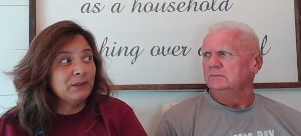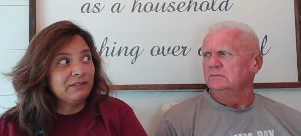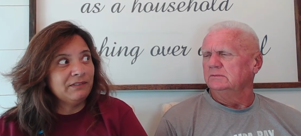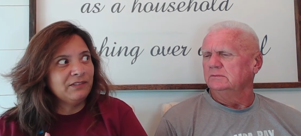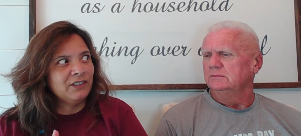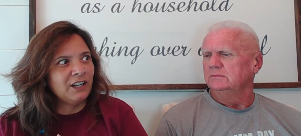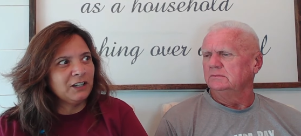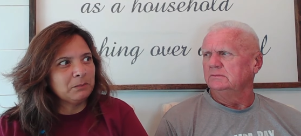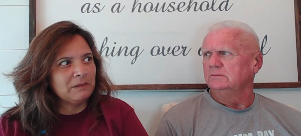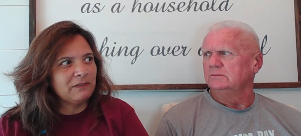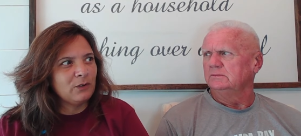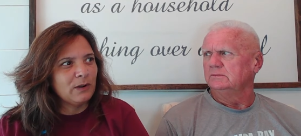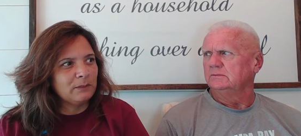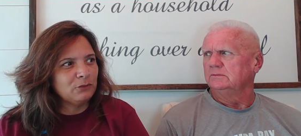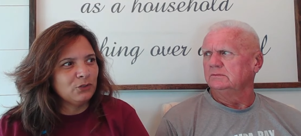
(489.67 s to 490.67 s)
Speaker 1: we've talked
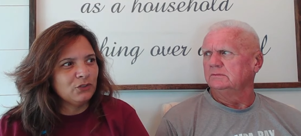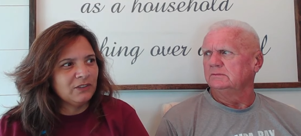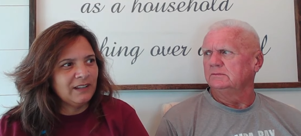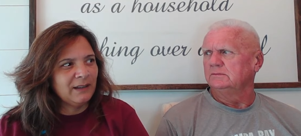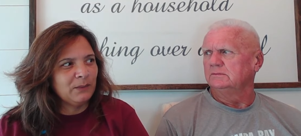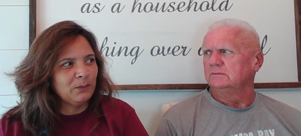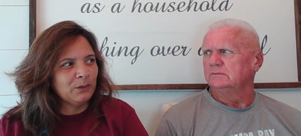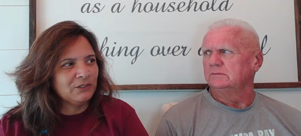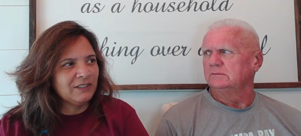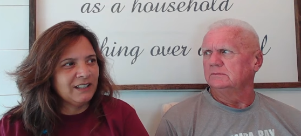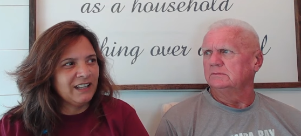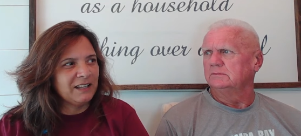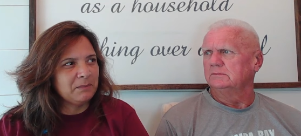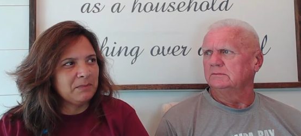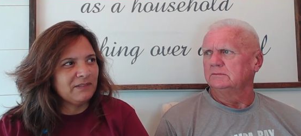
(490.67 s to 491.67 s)
before. I'm sure they were
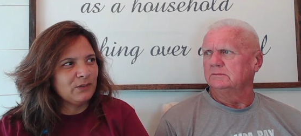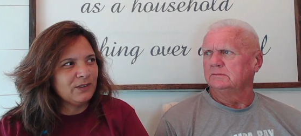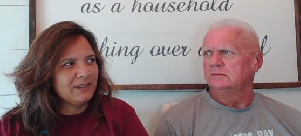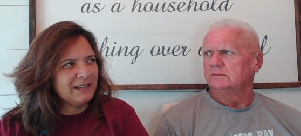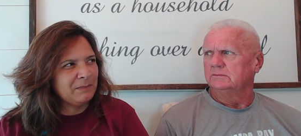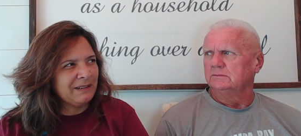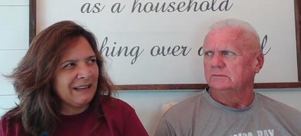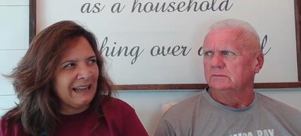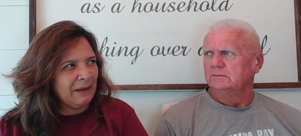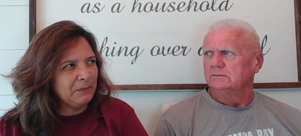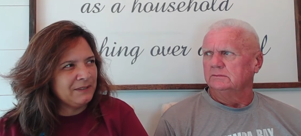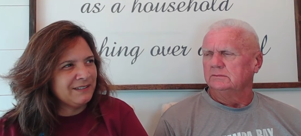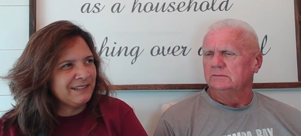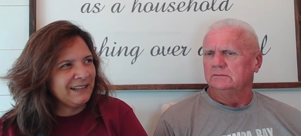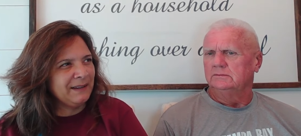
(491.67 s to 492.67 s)
together before that, but I
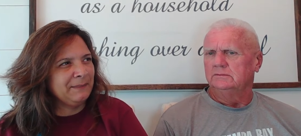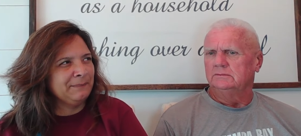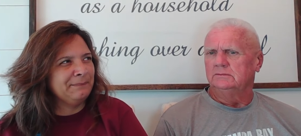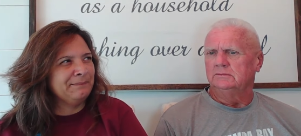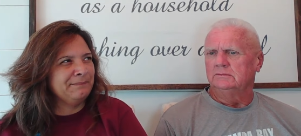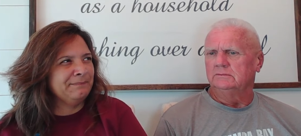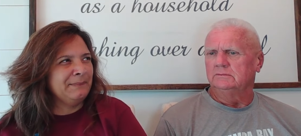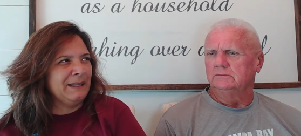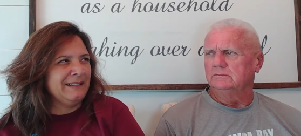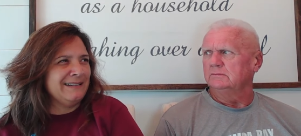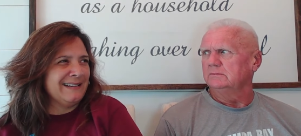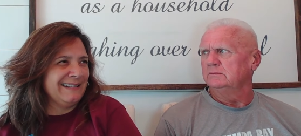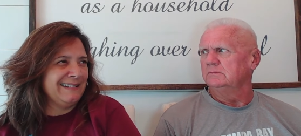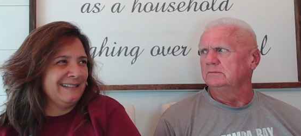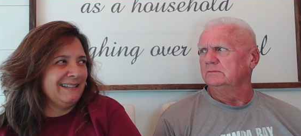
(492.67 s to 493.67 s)
would say mid
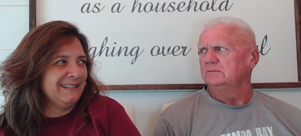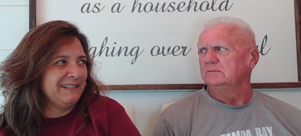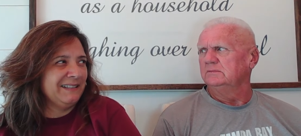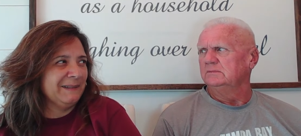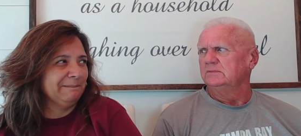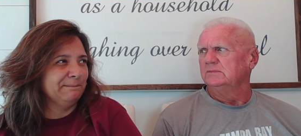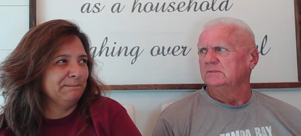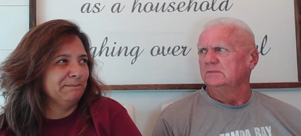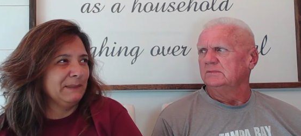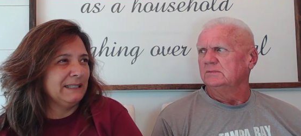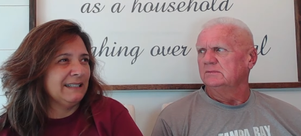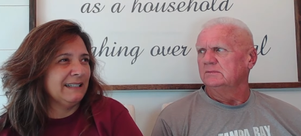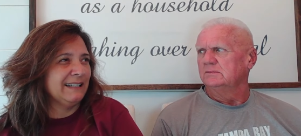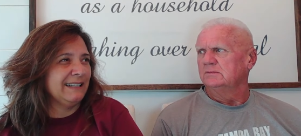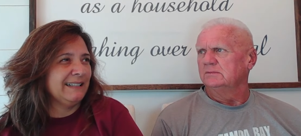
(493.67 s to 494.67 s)
nineties,
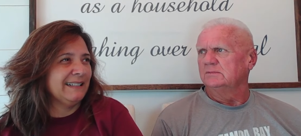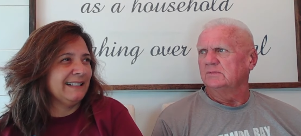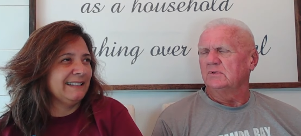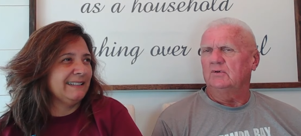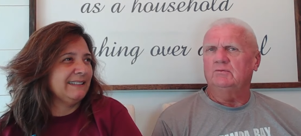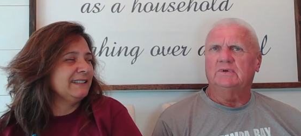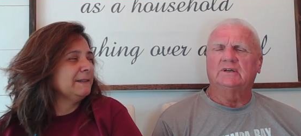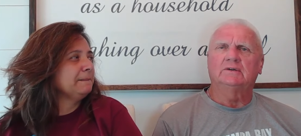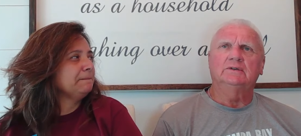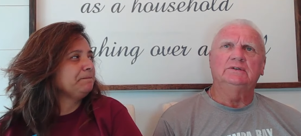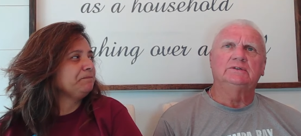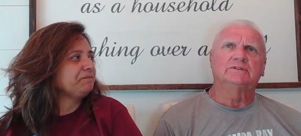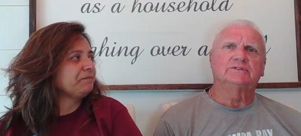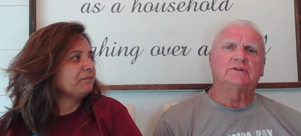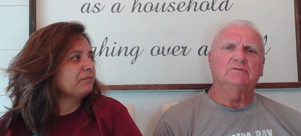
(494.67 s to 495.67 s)
mid to late nineties. Oh my
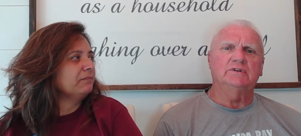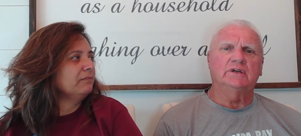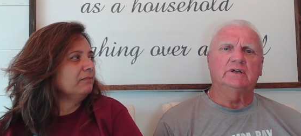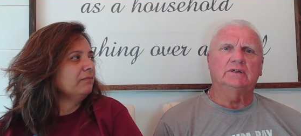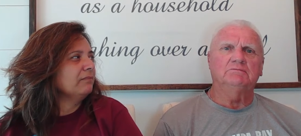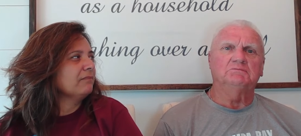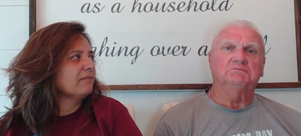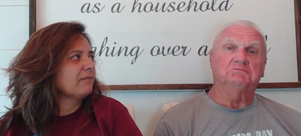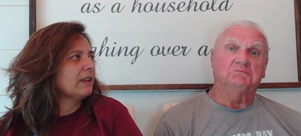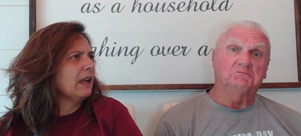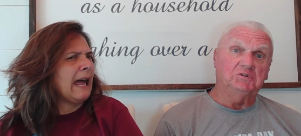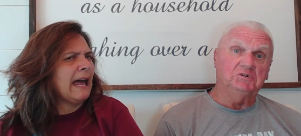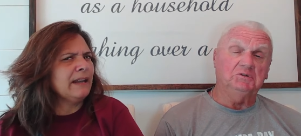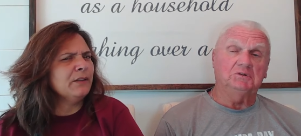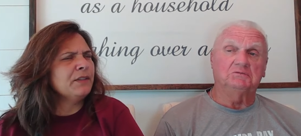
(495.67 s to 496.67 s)
Speaker 2: goodness. Okay.
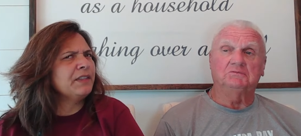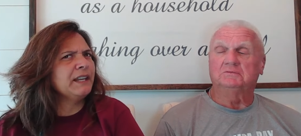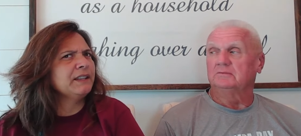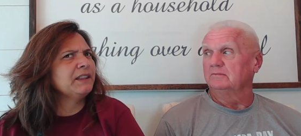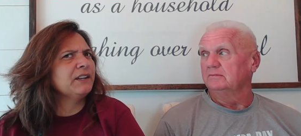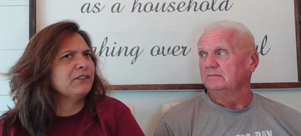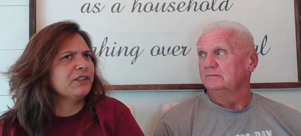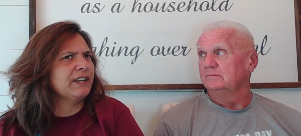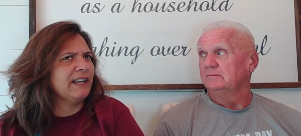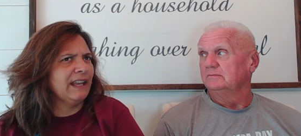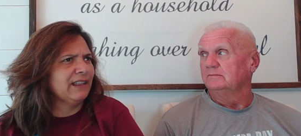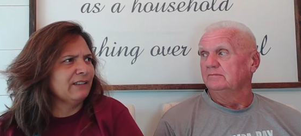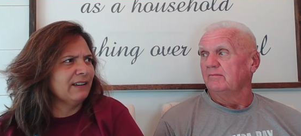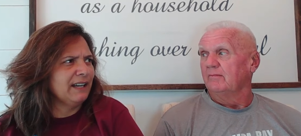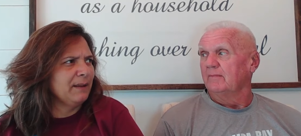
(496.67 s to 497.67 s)
Speaker 1: I don't think they're
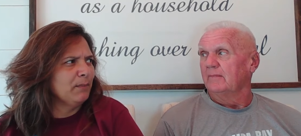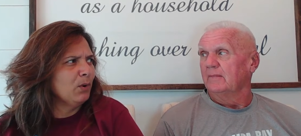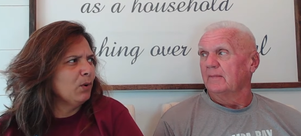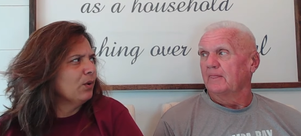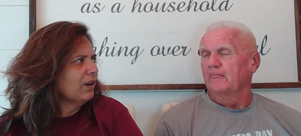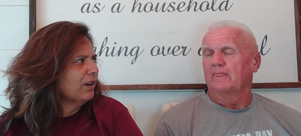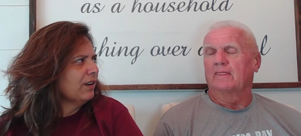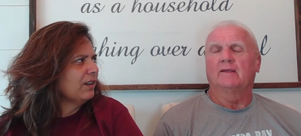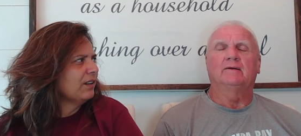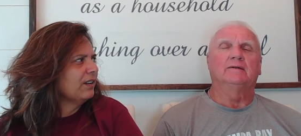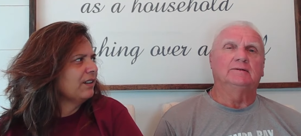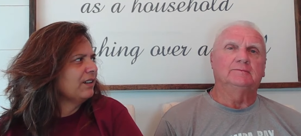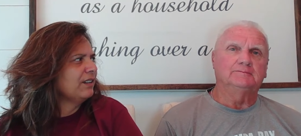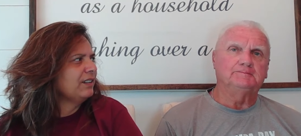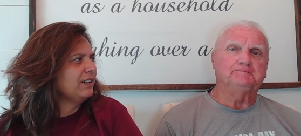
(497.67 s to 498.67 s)
together anymore.
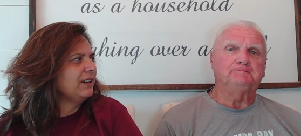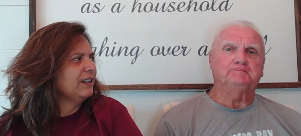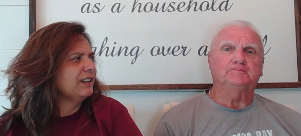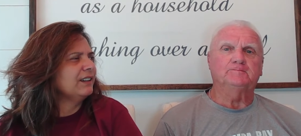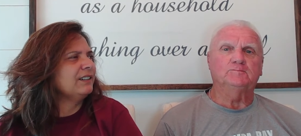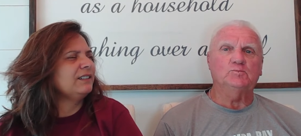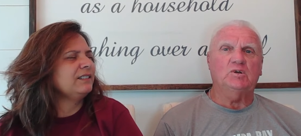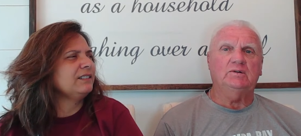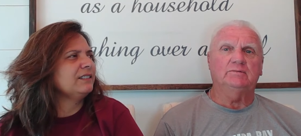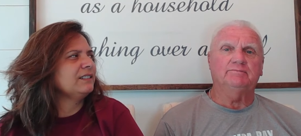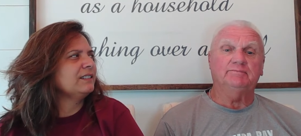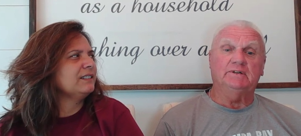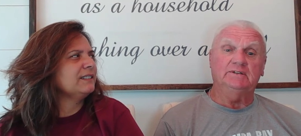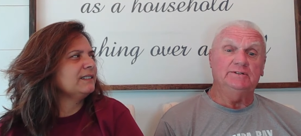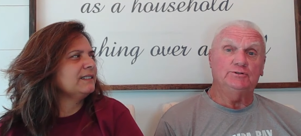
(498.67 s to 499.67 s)
All right. Yeah.
Speaker 2: Oh,
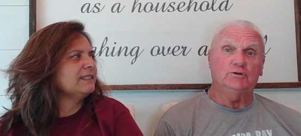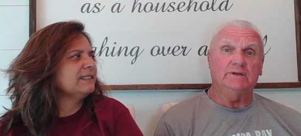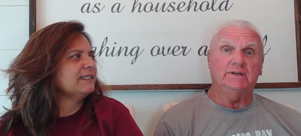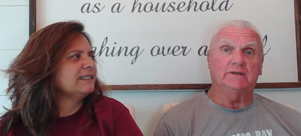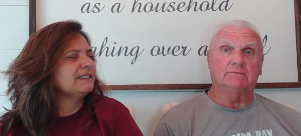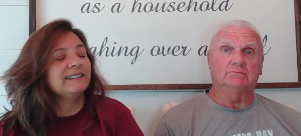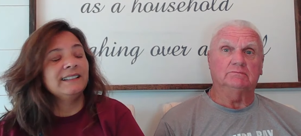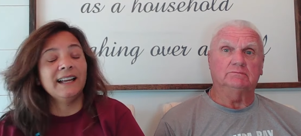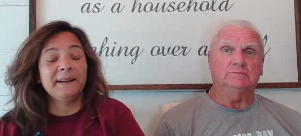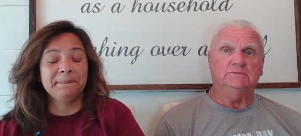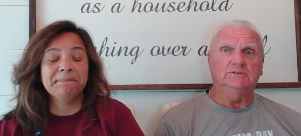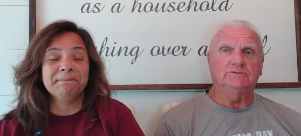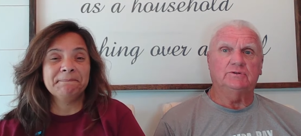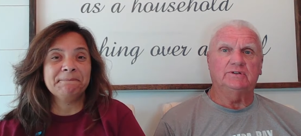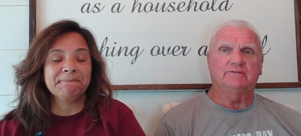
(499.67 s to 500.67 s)
I enjoyed it. Yeah.
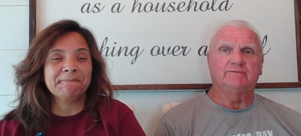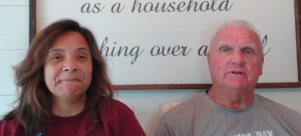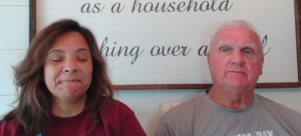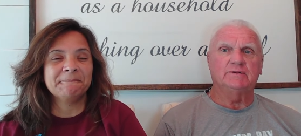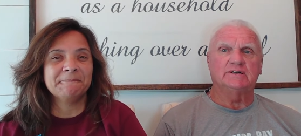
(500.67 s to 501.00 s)
I enjoyed it very